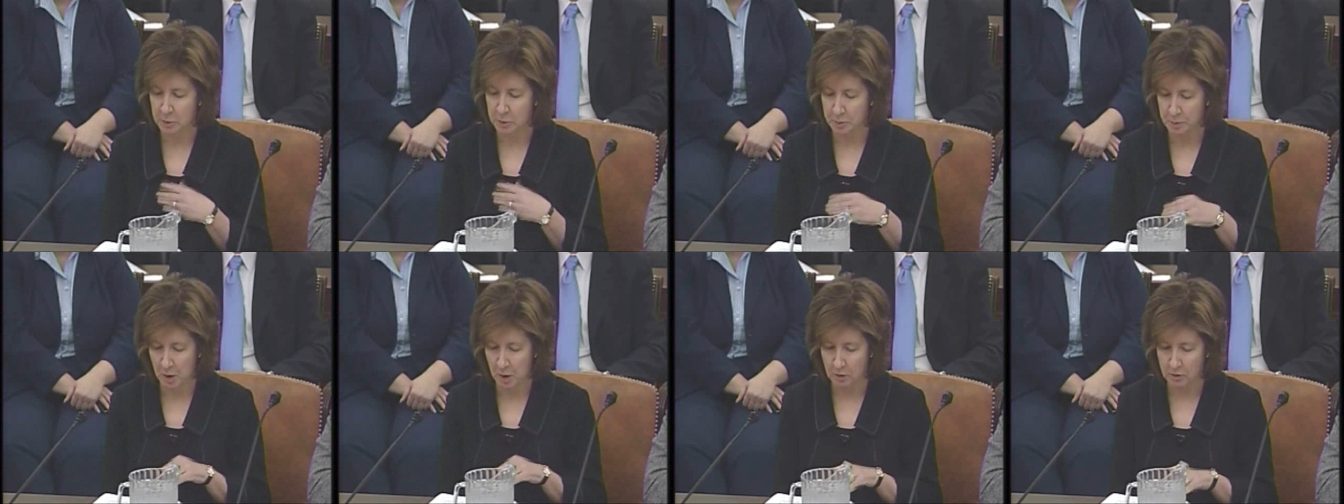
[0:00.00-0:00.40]

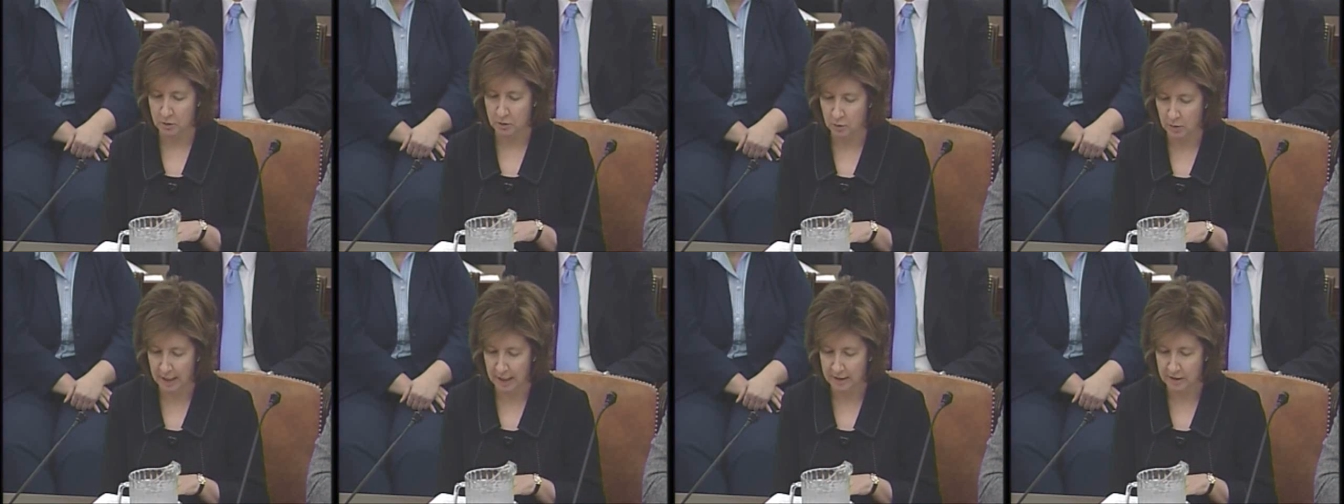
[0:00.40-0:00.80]
proposed
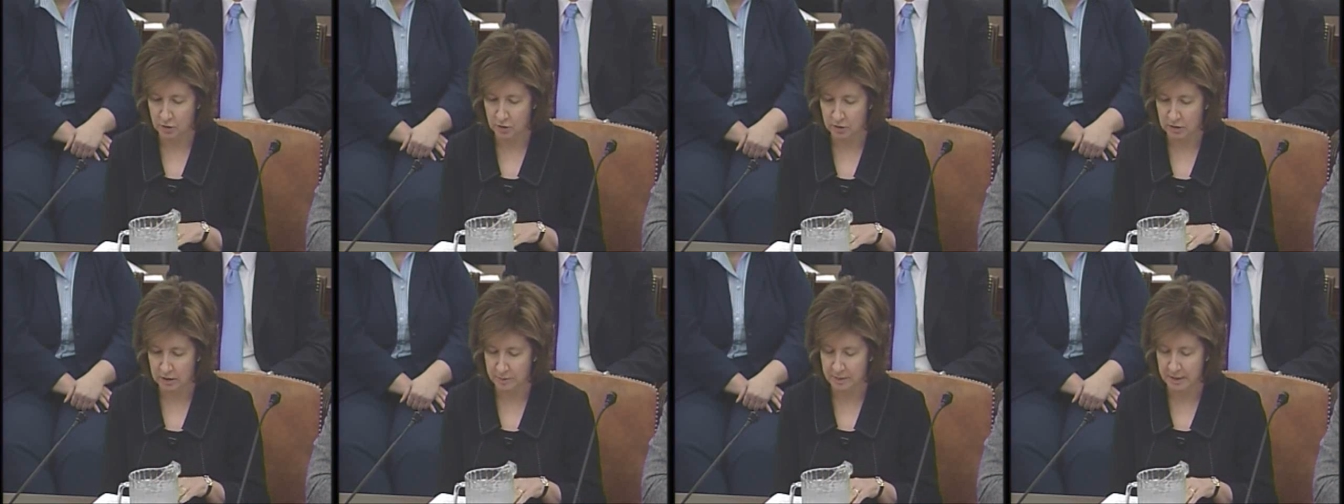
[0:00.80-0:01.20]
regs
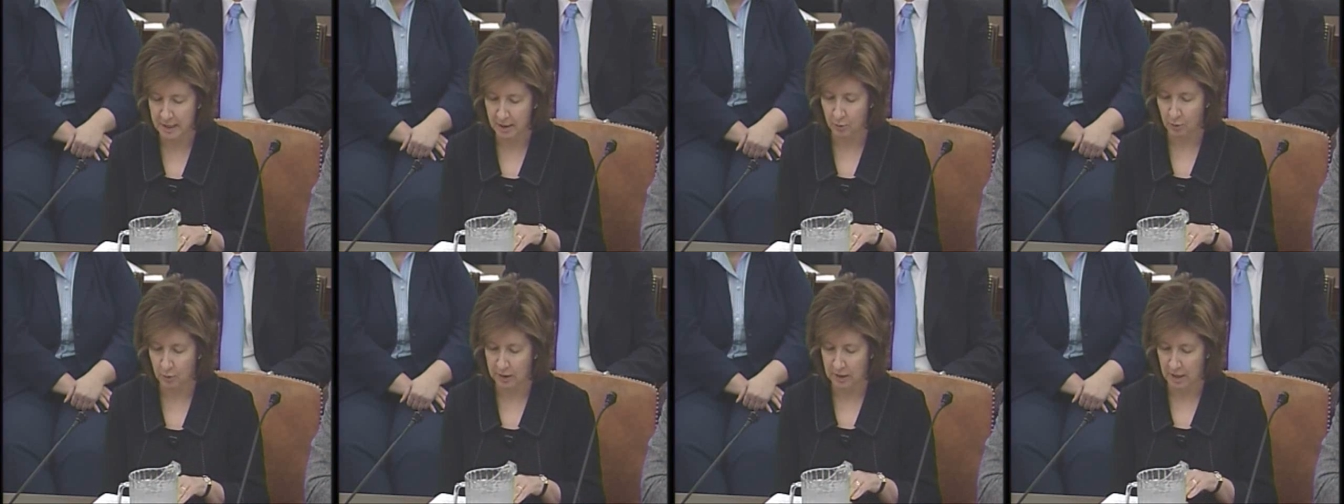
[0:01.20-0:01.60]
to
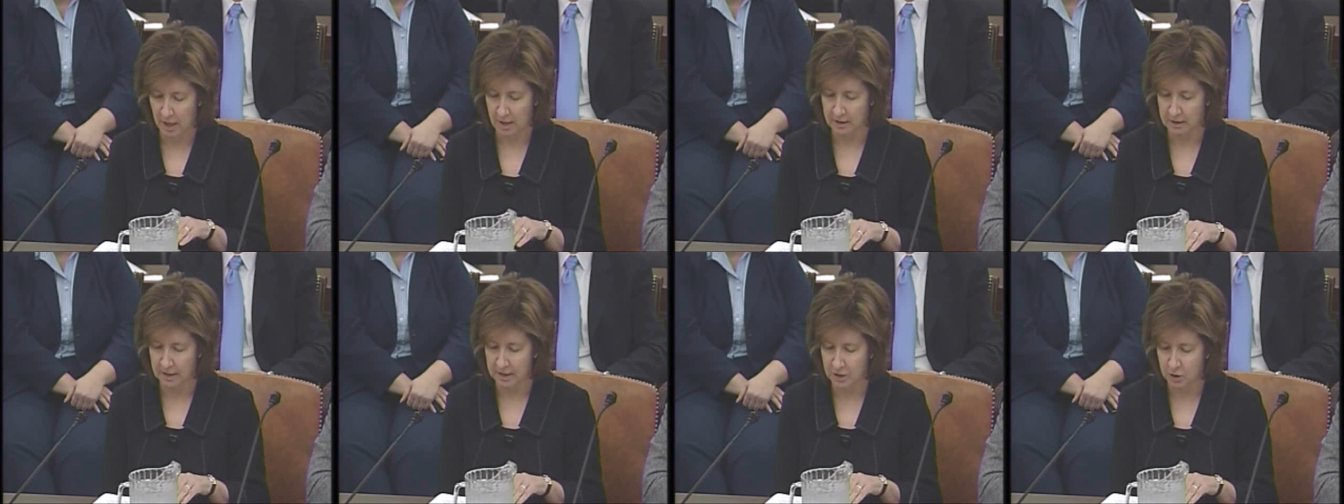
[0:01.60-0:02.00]
eliminate
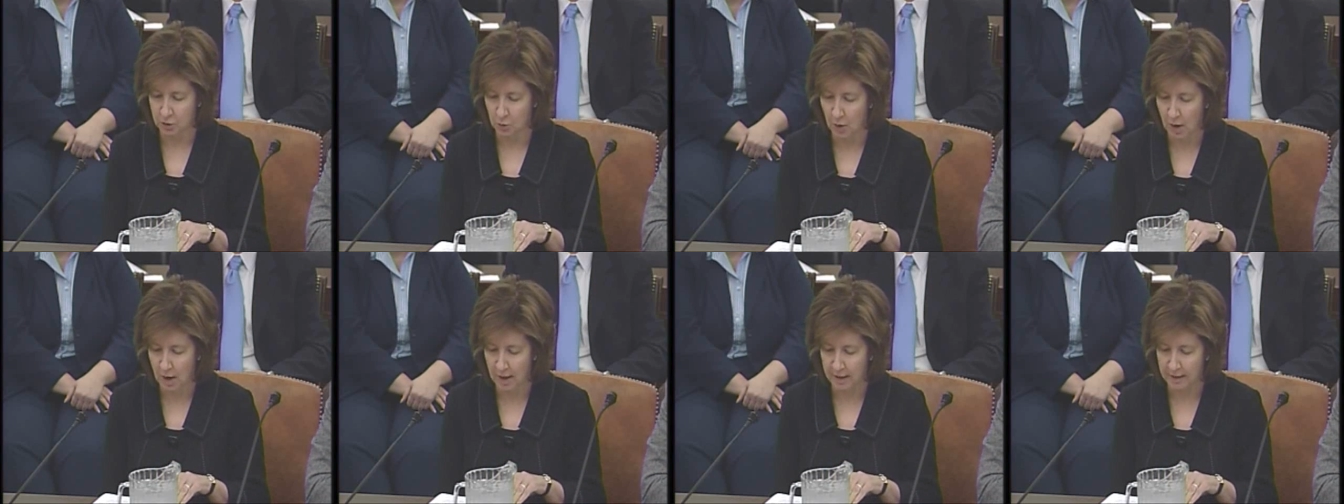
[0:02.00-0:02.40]
recon
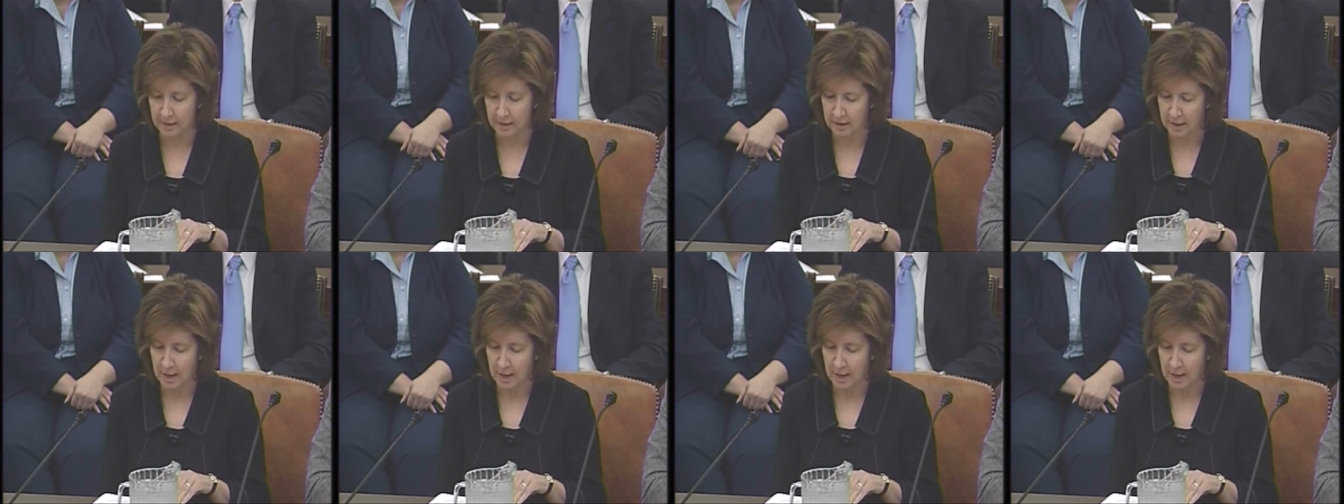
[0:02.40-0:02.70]
nationwide